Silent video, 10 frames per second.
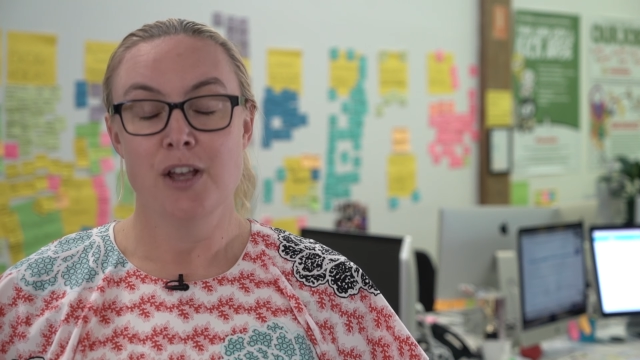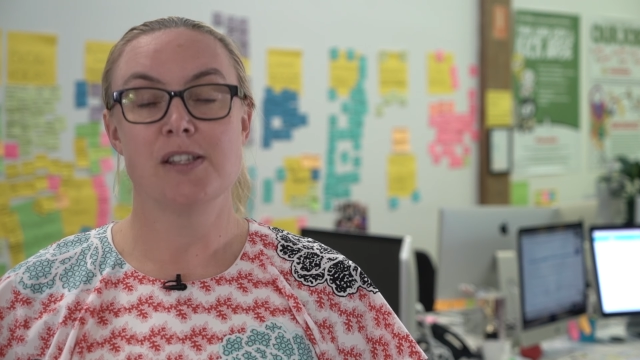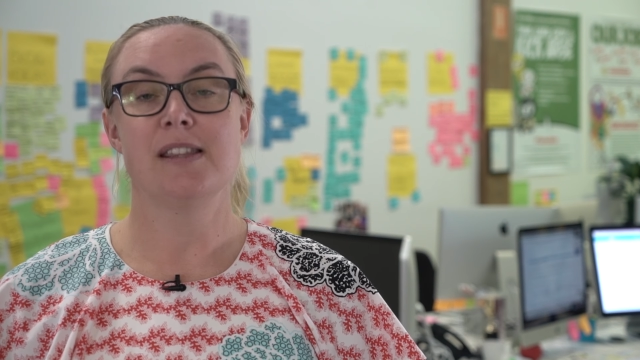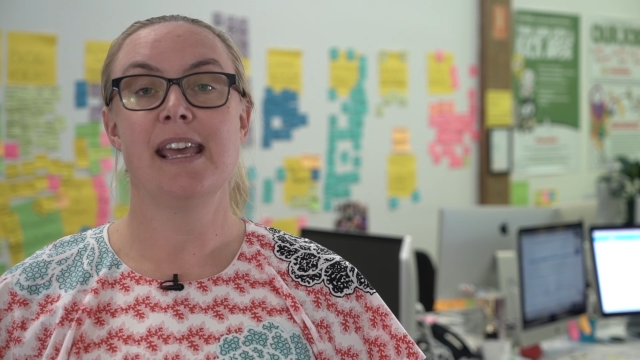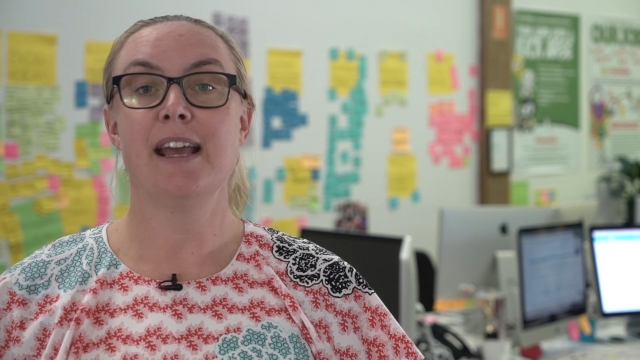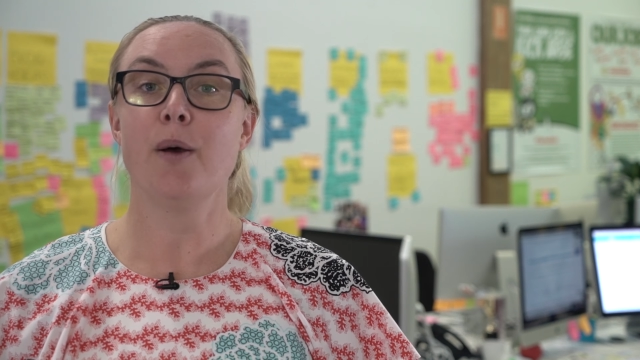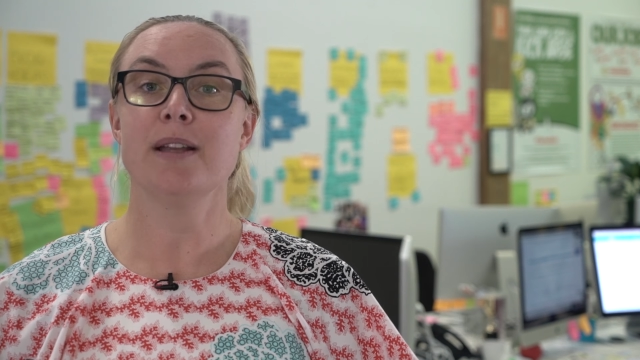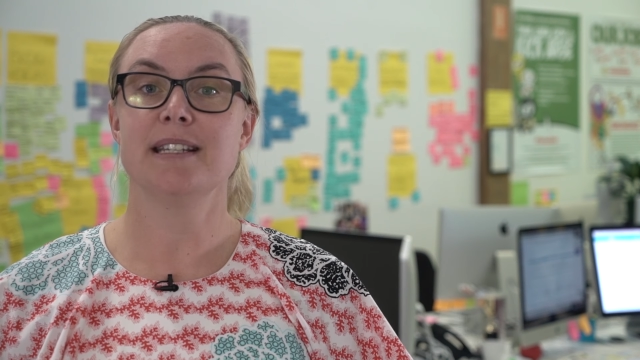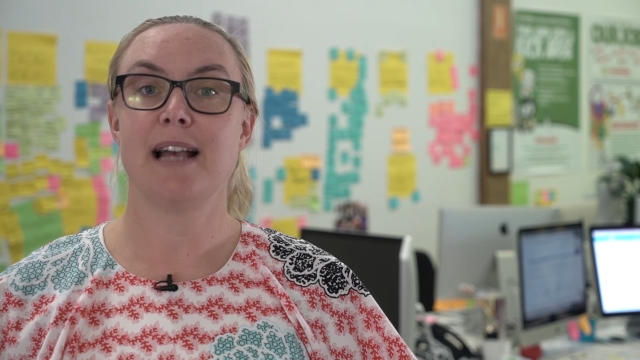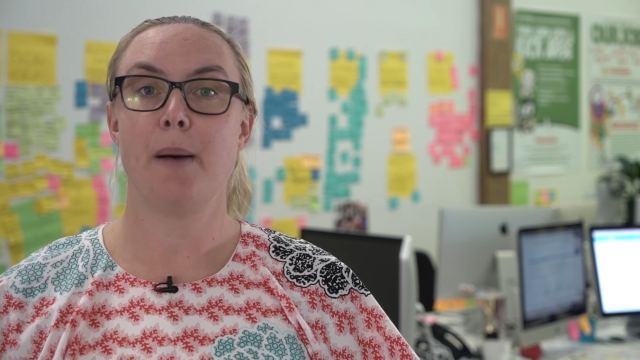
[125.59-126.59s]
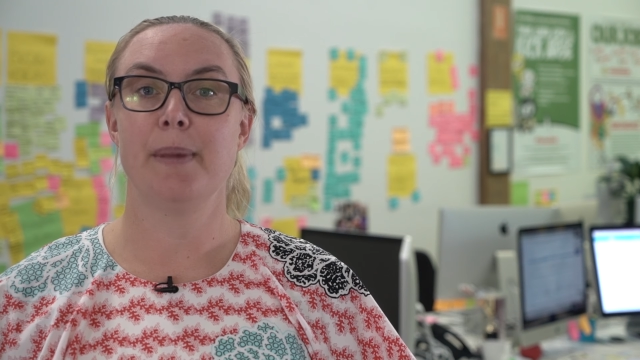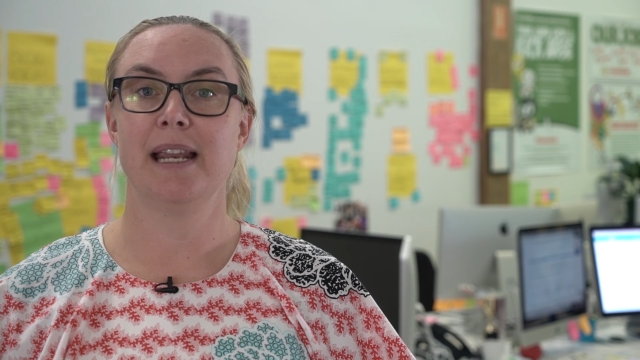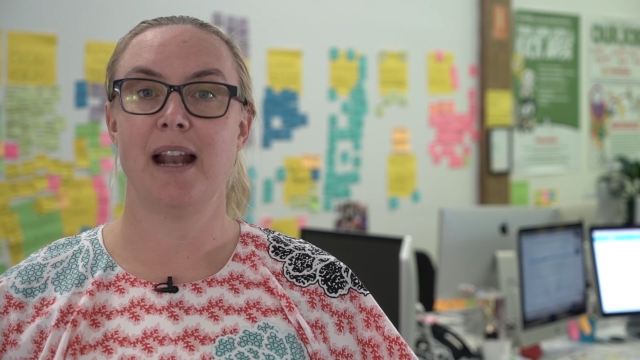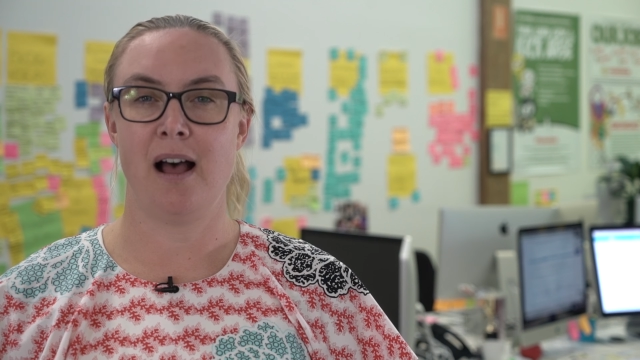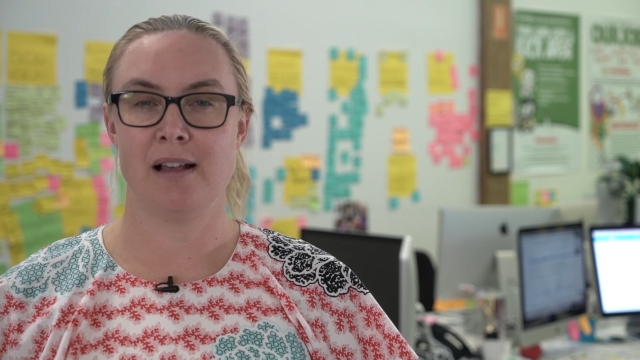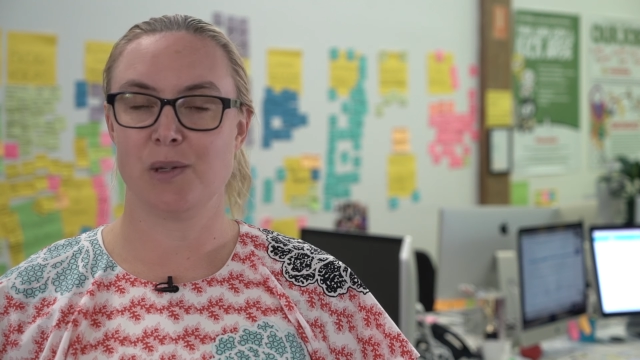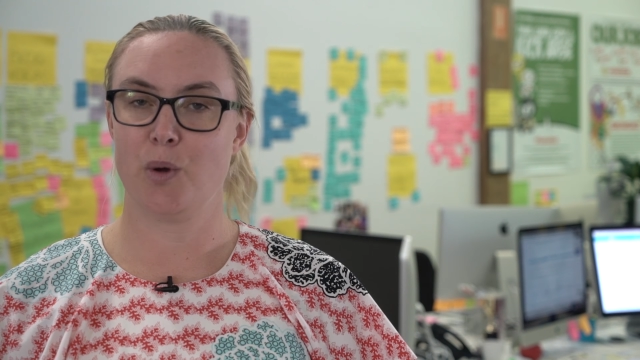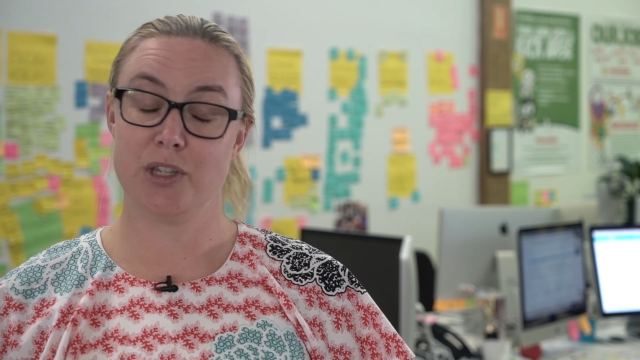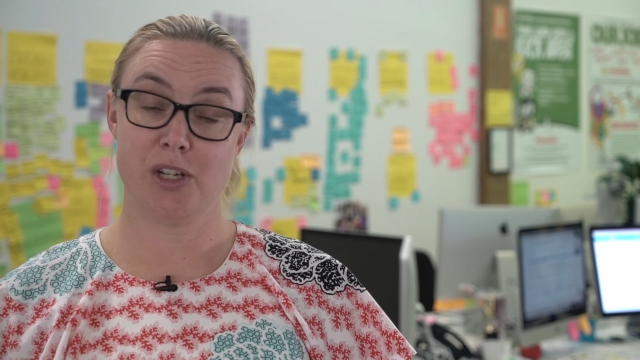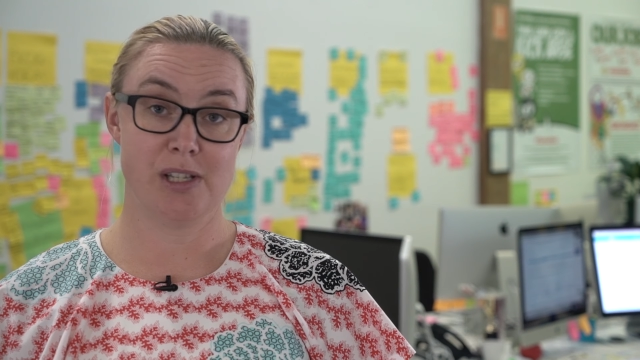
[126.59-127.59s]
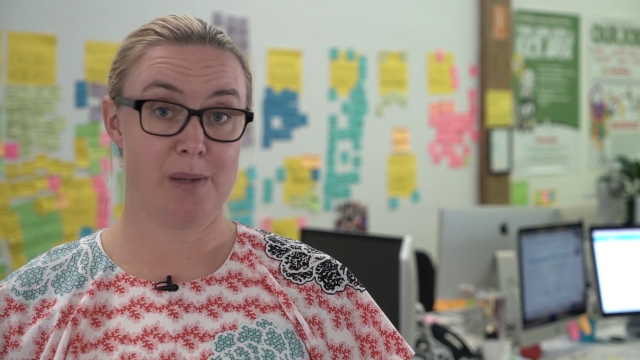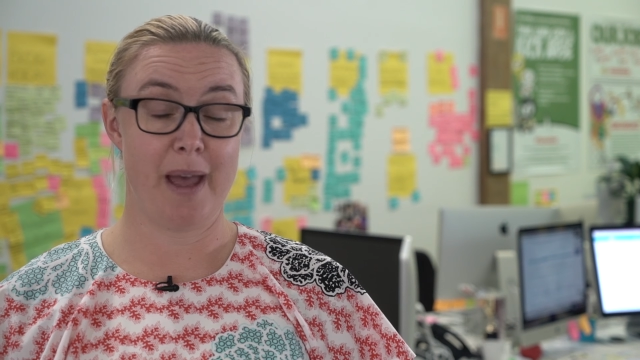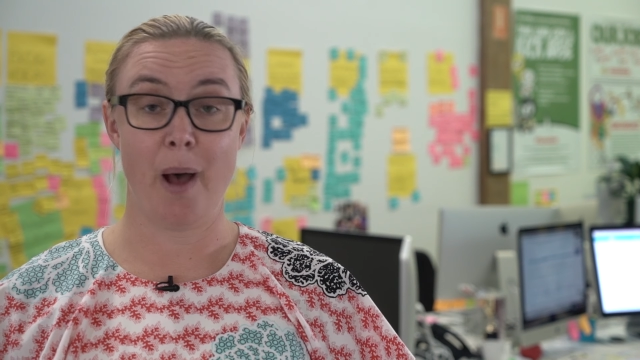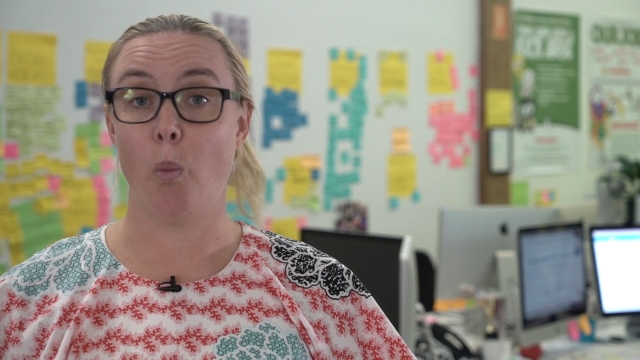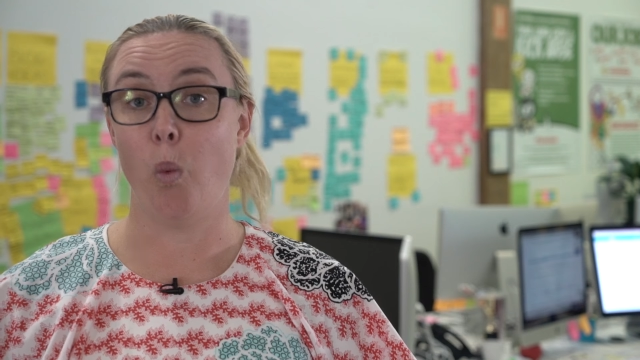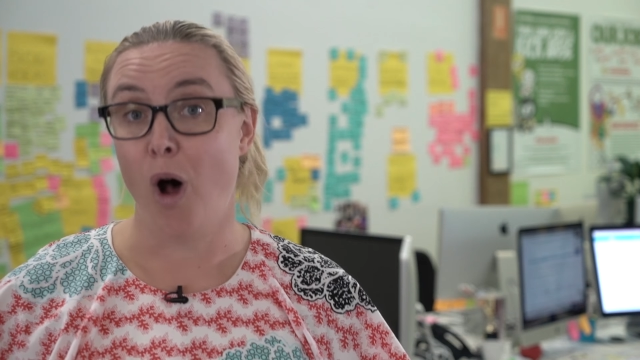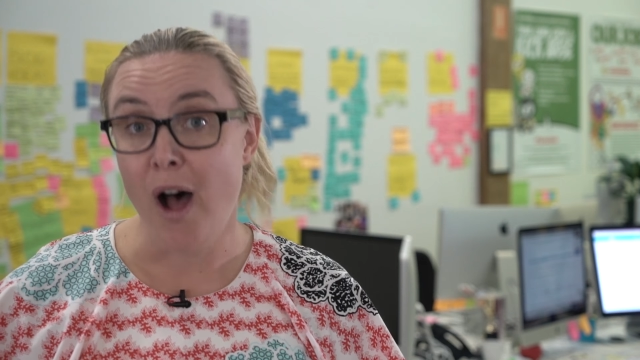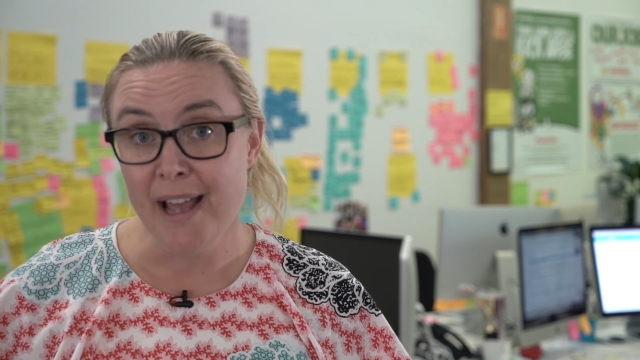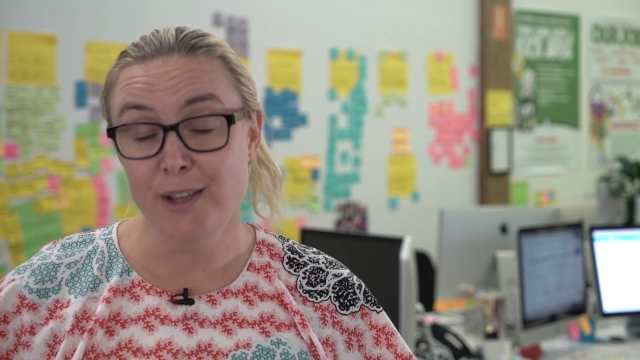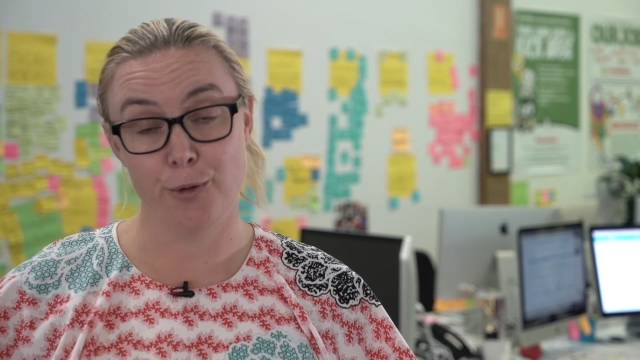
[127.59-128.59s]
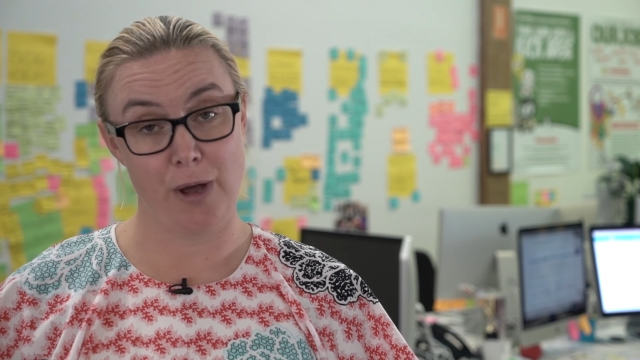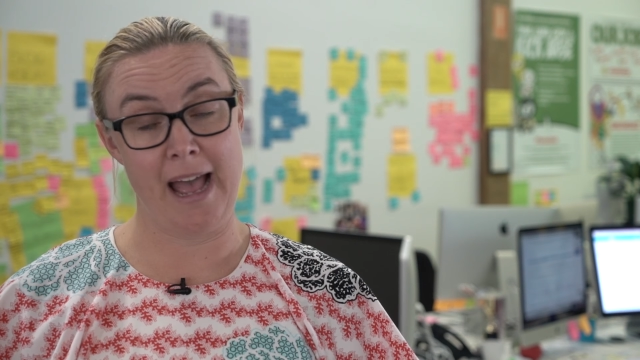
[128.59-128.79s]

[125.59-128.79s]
So they're going to come in and ask questions about why you're